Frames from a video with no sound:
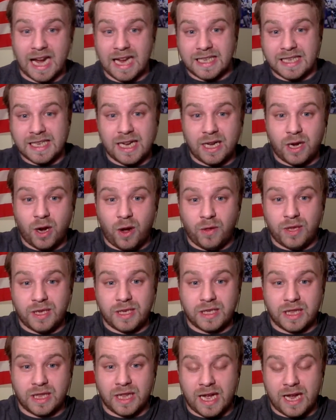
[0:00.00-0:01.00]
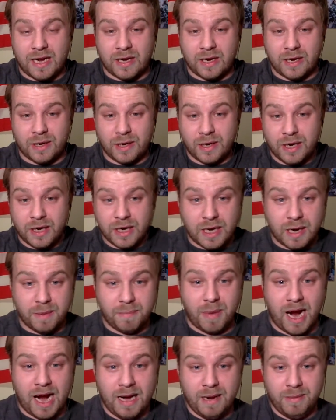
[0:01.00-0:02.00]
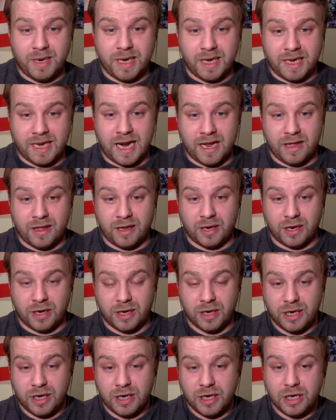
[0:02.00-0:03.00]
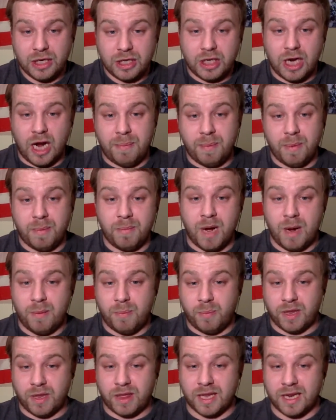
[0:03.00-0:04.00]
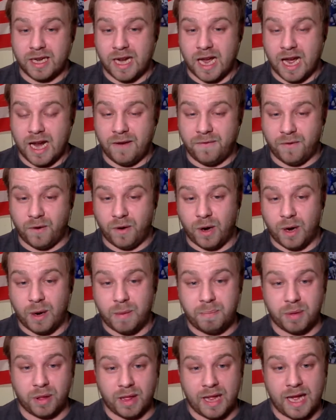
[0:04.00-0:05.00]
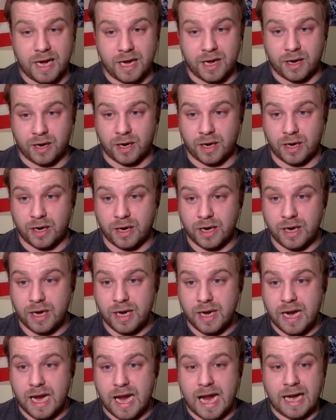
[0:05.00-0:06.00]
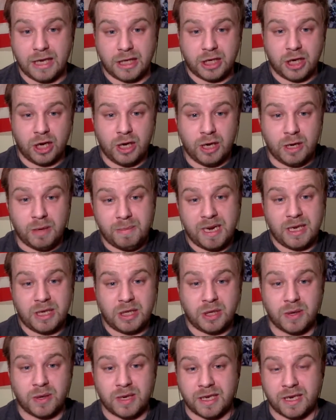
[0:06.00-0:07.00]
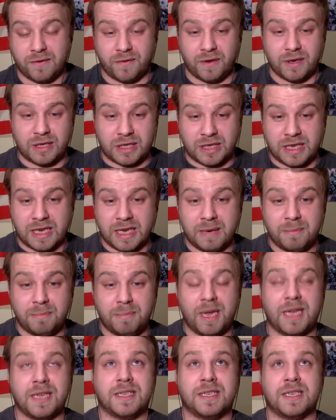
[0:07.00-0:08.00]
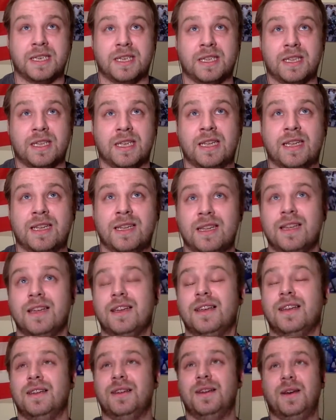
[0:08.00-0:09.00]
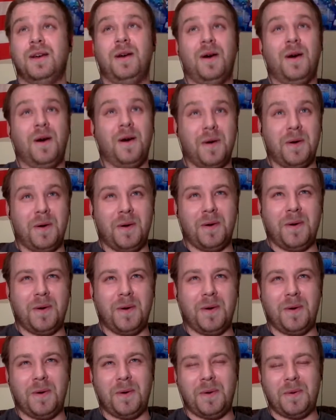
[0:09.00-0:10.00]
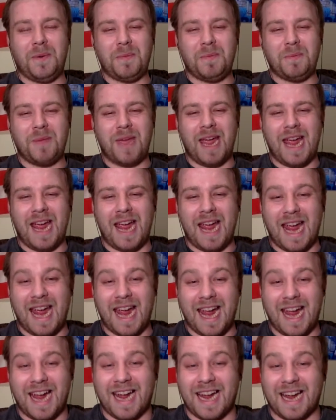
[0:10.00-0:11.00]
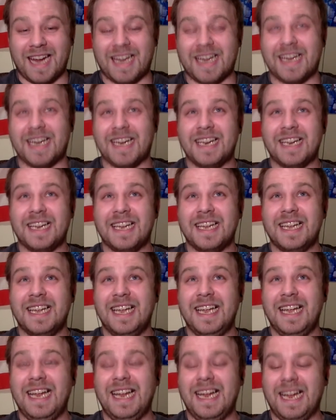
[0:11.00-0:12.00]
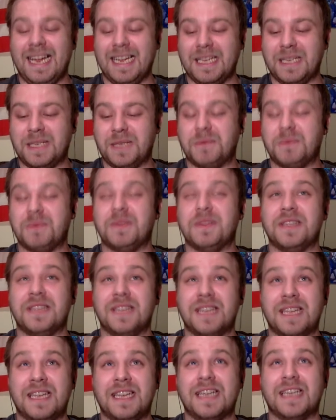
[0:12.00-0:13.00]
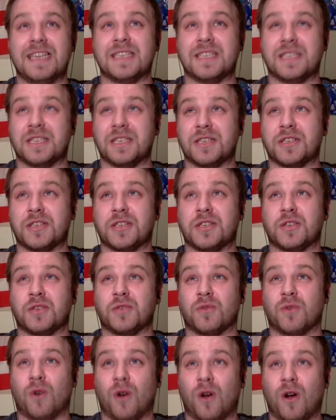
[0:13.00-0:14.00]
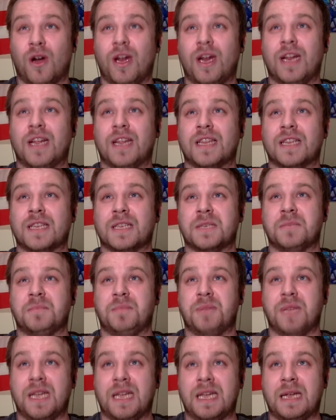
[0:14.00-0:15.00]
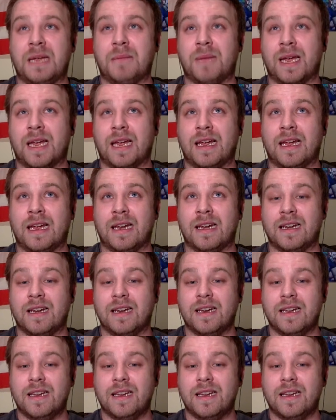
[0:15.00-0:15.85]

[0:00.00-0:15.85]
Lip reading: take all these letters, combine them together, chop them up with a knife or a blender, and turn them into a different scheme, basically. Oh, man. He is destroying this beat, man.